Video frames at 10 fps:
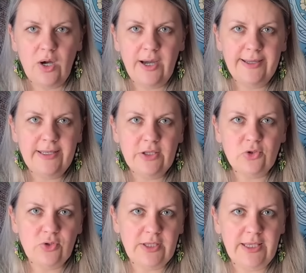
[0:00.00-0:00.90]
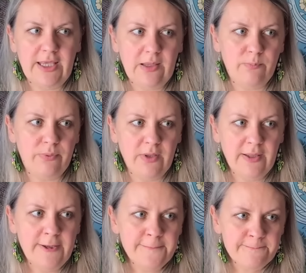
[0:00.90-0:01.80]
I need
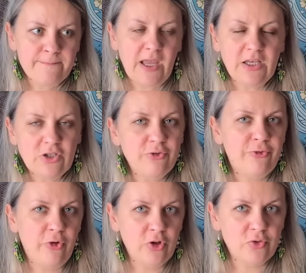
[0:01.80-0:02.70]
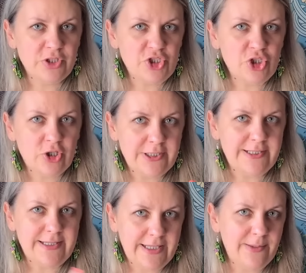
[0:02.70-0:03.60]
to follow the chart
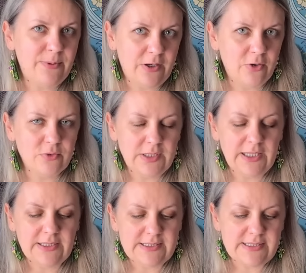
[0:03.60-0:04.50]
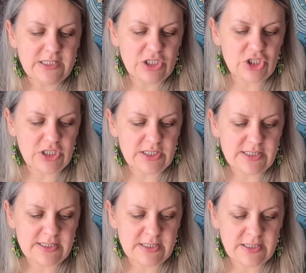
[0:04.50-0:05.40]
and keep counting the
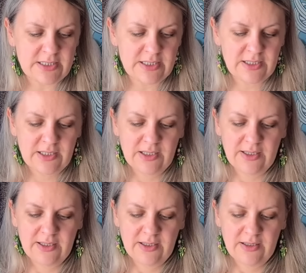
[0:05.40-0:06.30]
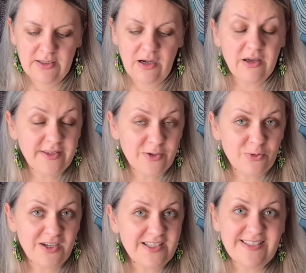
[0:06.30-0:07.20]
stitches.
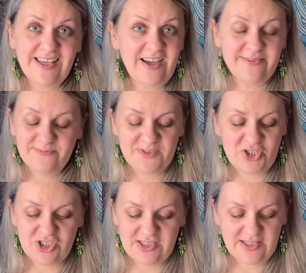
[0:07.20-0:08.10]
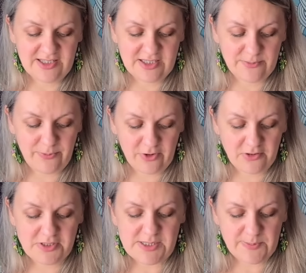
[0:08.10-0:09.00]
Otherwise, yeah, just knits and
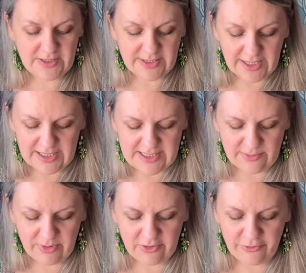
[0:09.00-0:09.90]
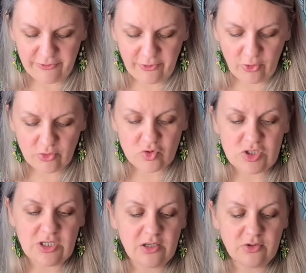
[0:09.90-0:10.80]
purls, but takes a bit of focus
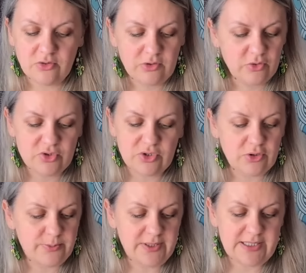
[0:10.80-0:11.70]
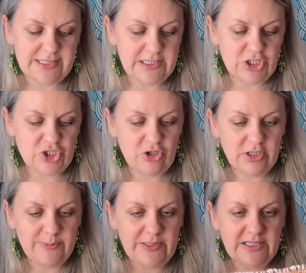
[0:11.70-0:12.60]
not to lose your place in a
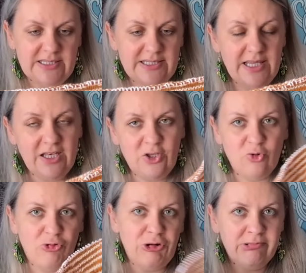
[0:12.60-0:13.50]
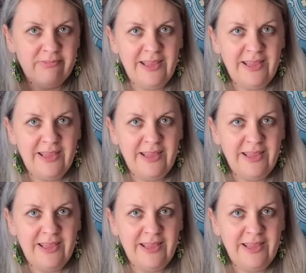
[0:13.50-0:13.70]
chart, because then your